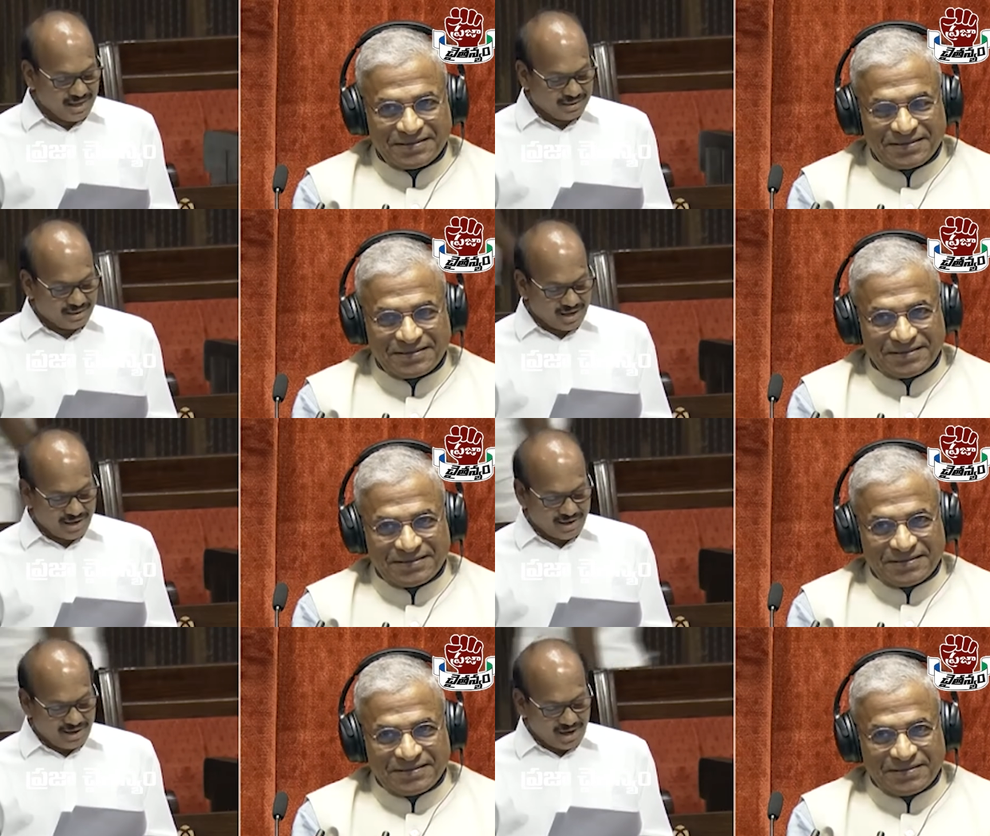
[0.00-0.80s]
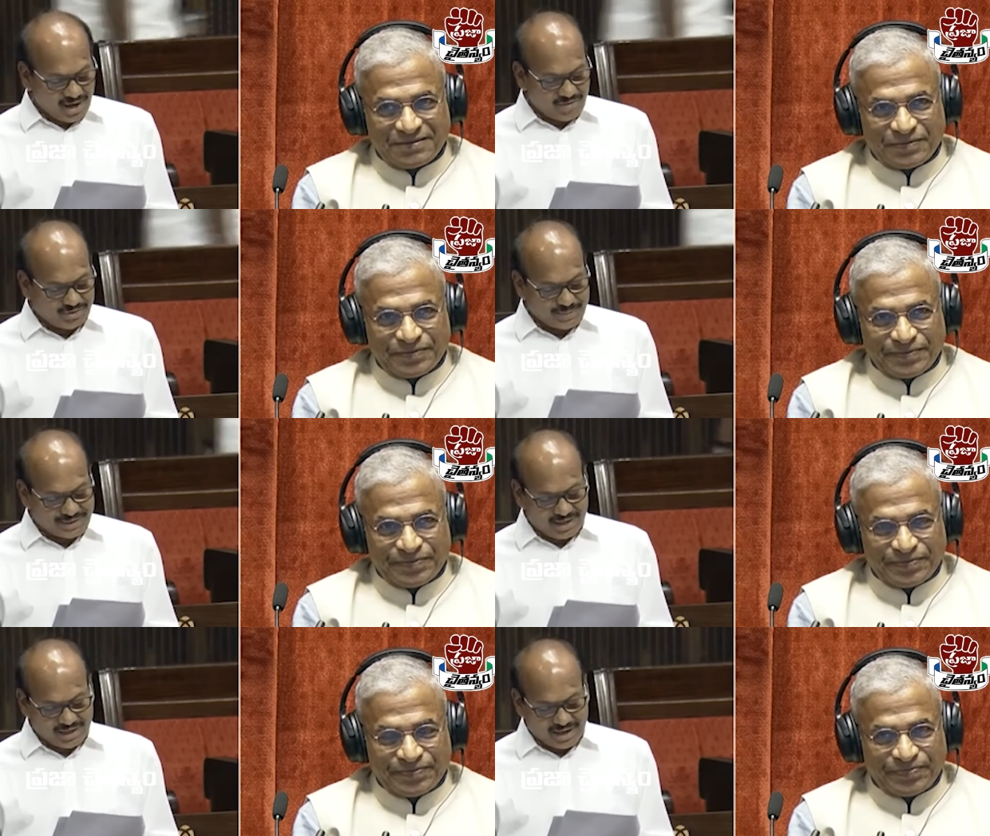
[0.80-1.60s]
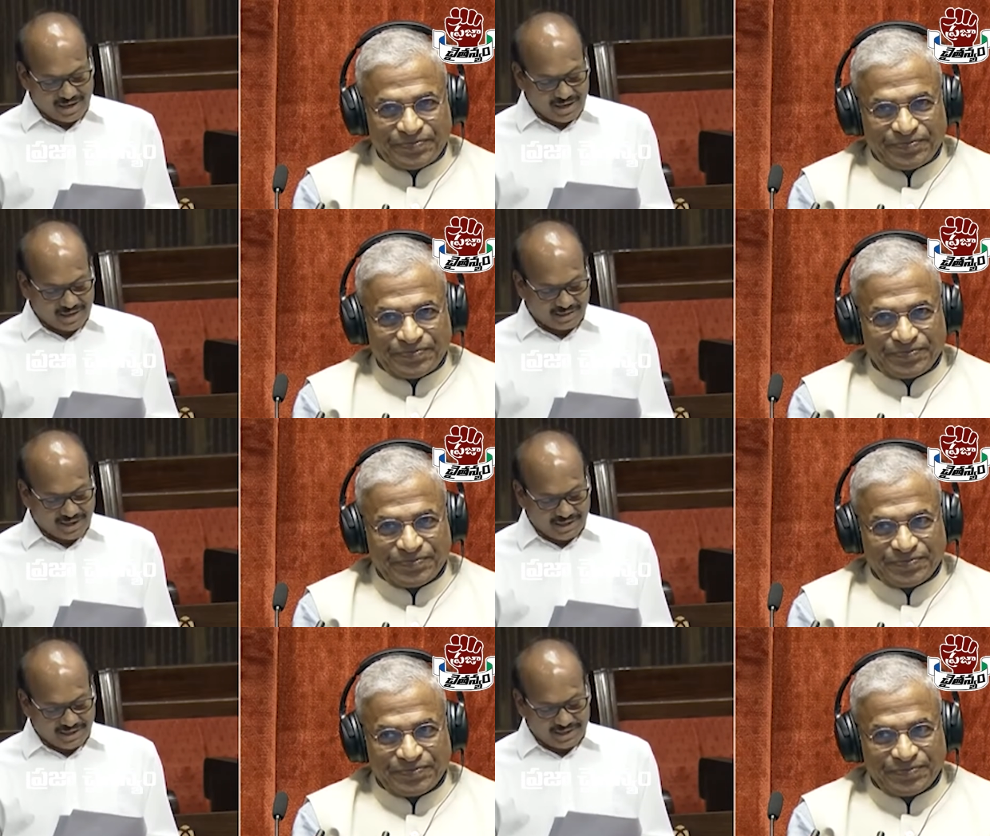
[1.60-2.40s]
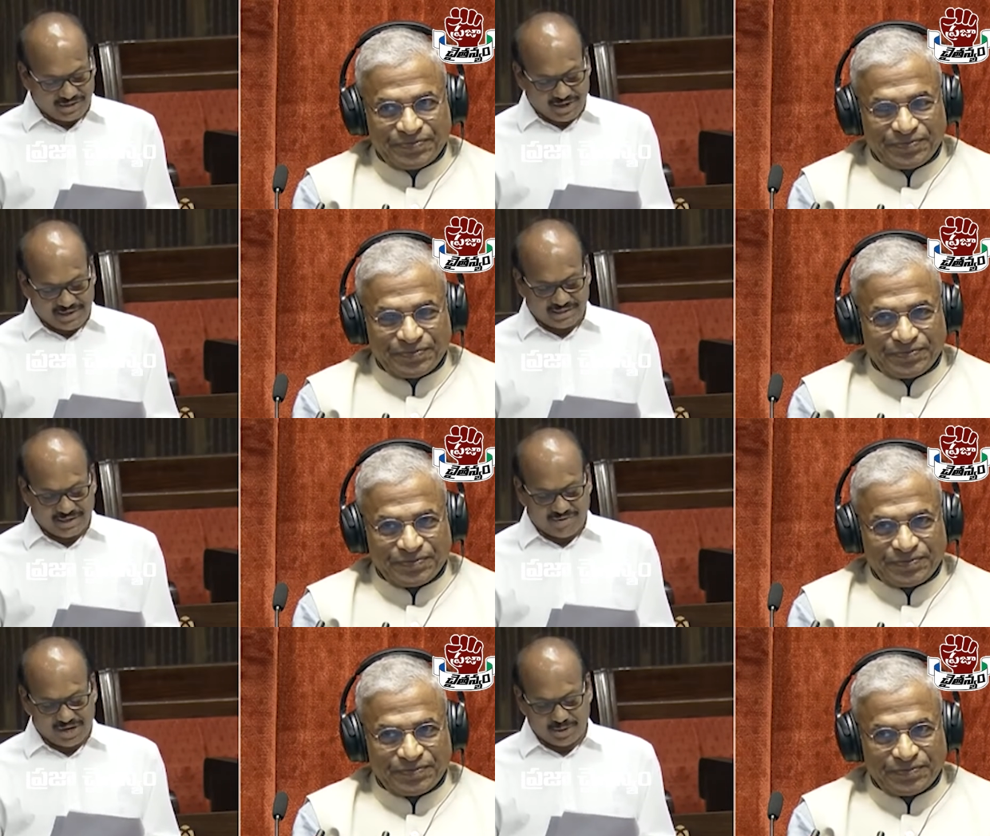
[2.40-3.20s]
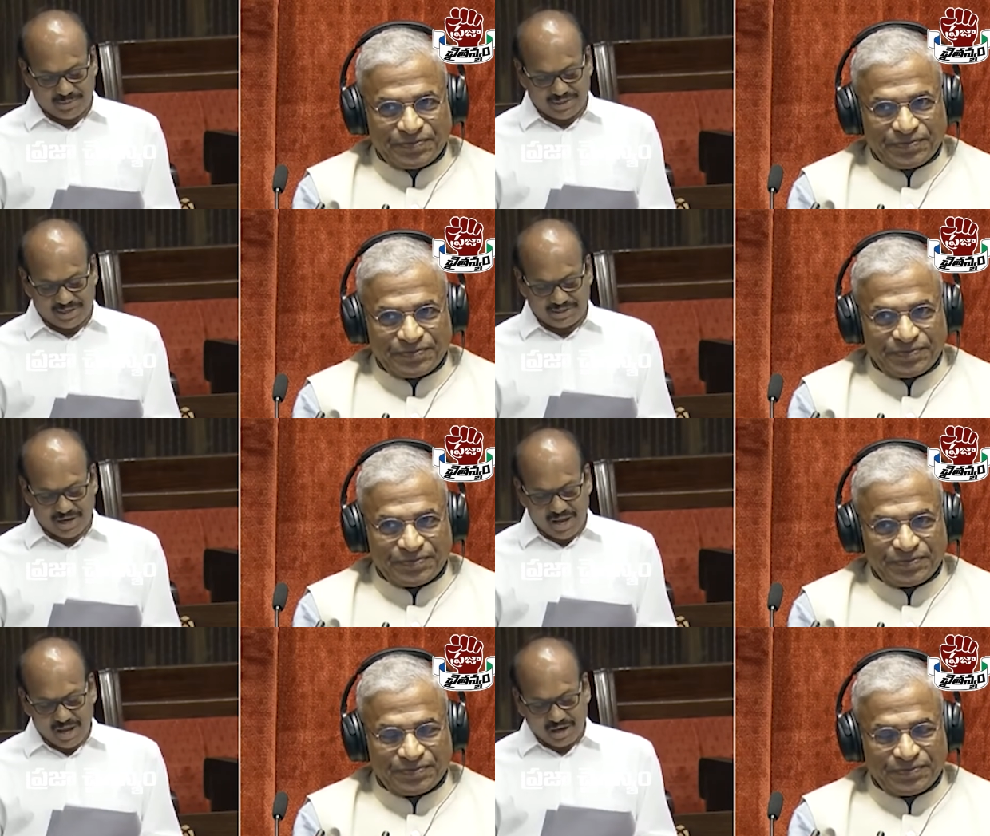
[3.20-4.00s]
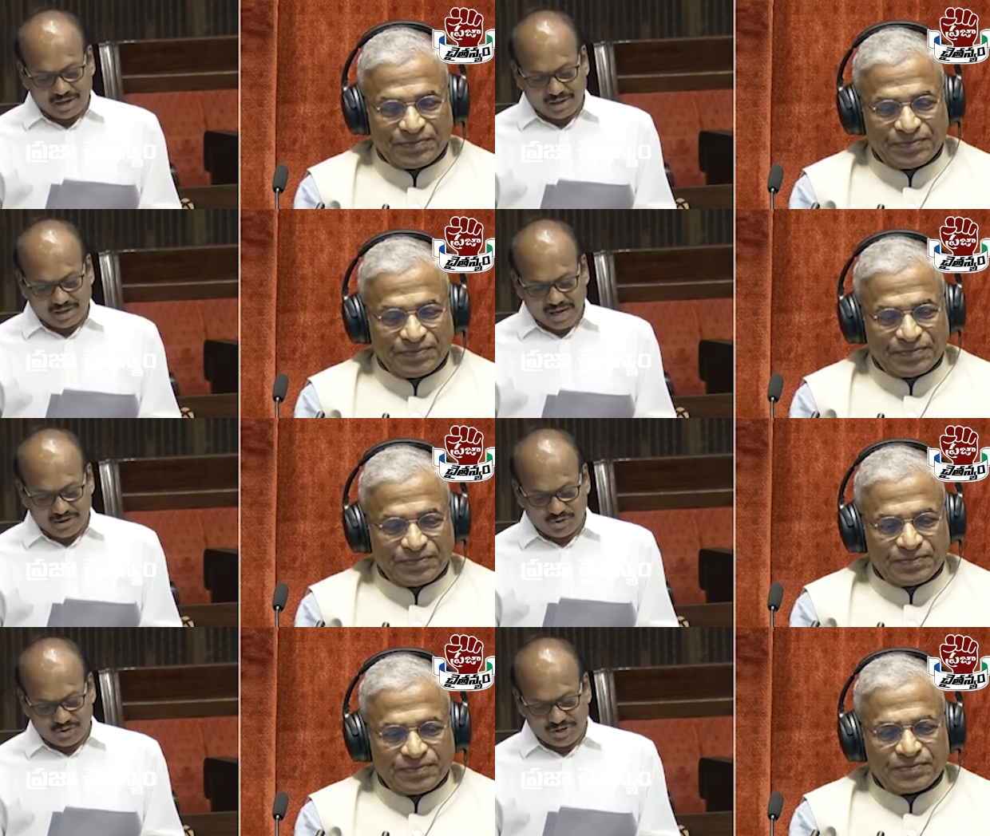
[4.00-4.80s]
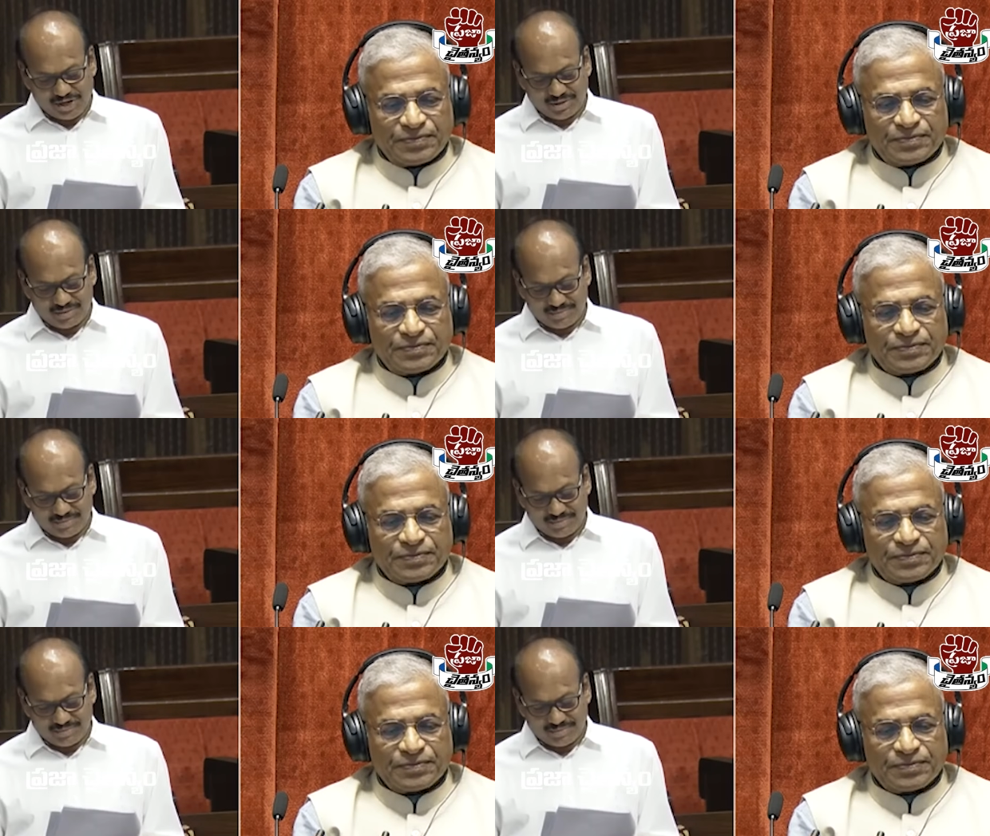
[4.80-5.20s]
Speaker 1: The denial of special category status of Andhra Pradesh Constitution,